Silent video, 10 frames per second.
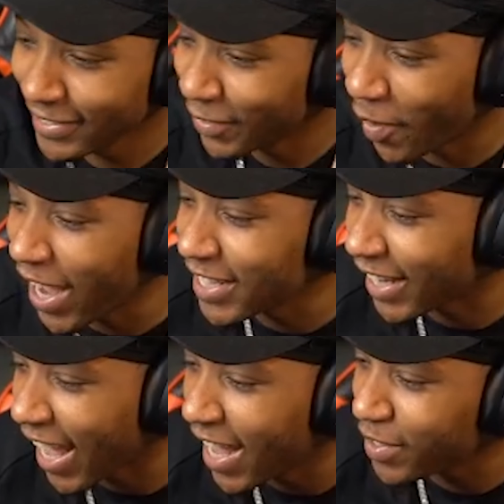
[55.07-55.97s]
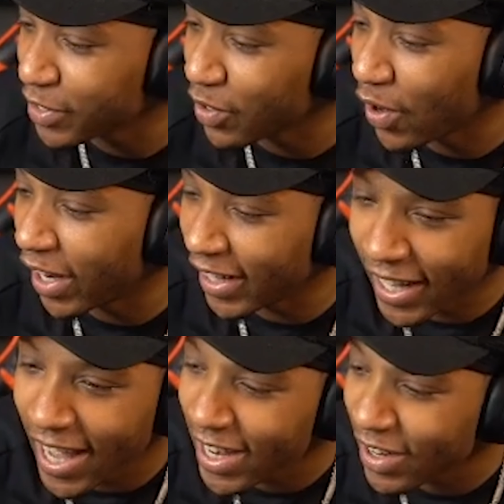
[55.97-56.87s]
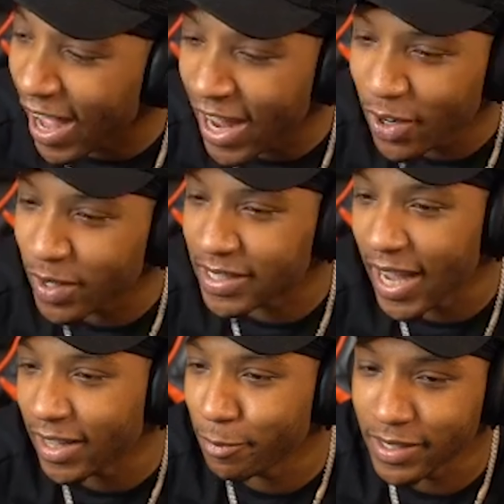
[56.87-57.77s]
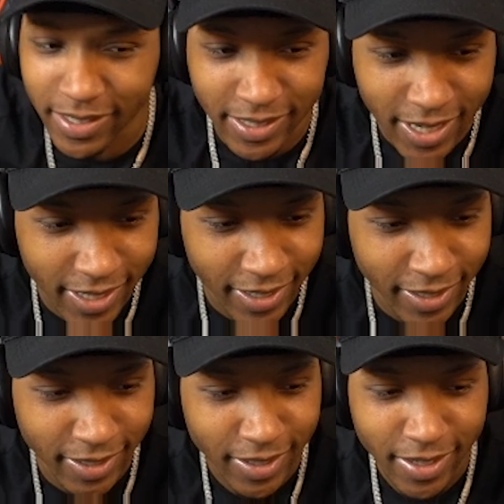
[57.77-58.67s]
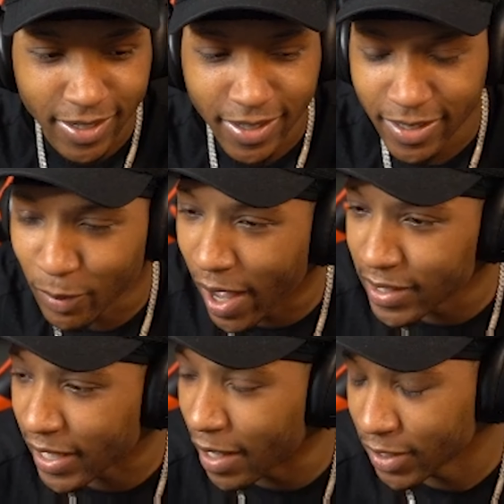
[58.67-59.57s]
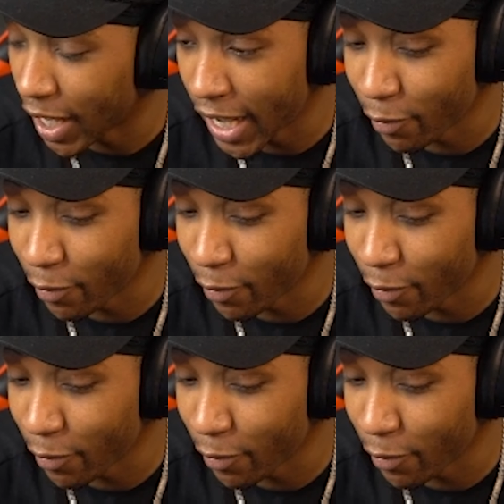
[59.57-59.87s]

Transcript: Why you not even the fault. Nah. I know exactly what she's saying, nigga. Isaac Capson, I gotta